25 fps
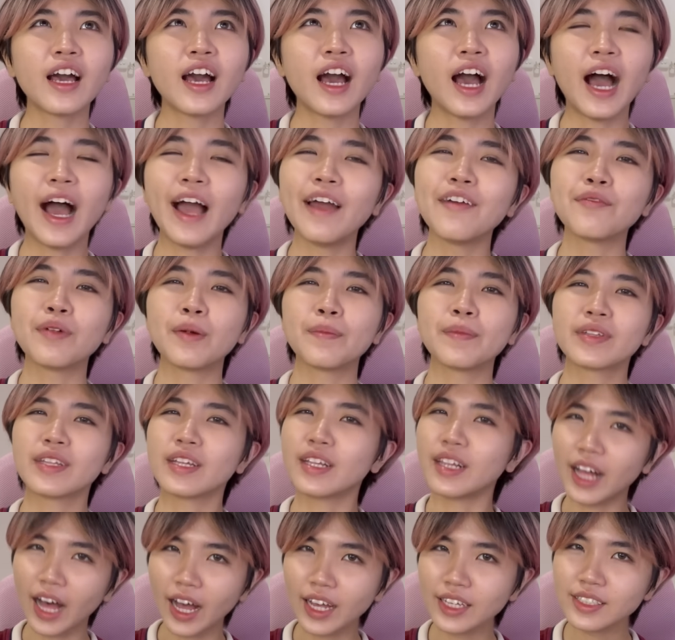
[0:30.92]
I remember the
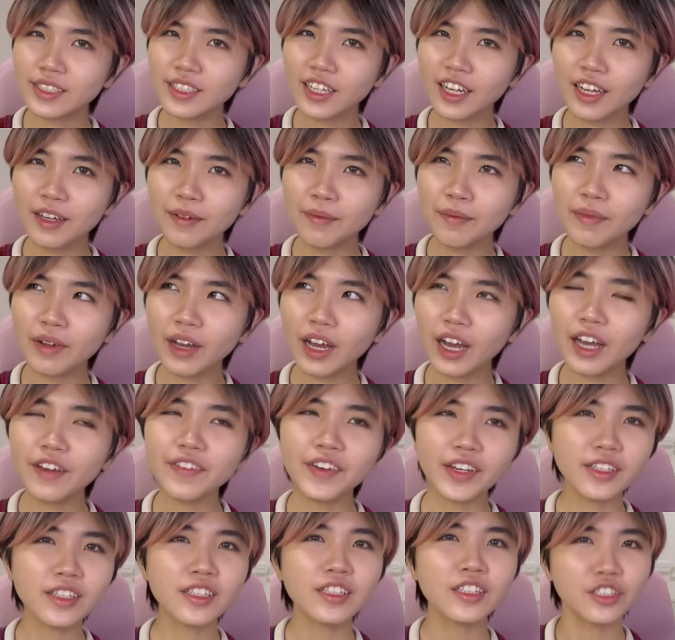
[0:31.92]
last time I've
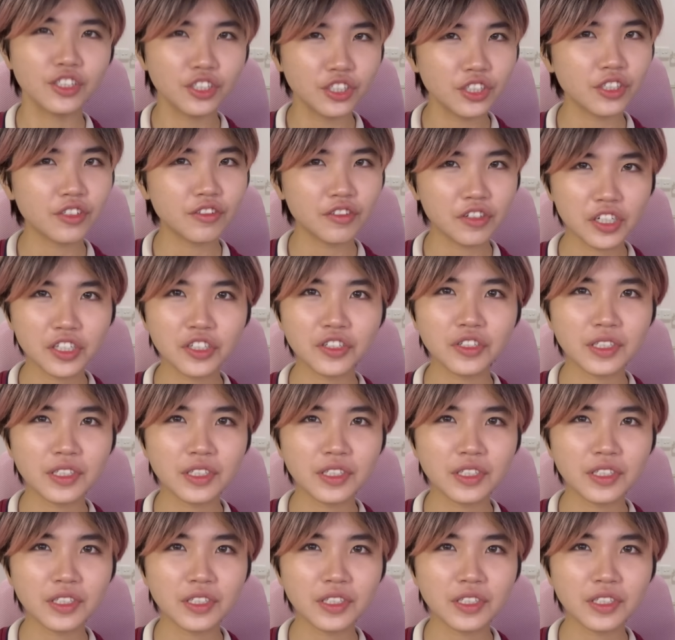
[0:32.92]
had a legit crush on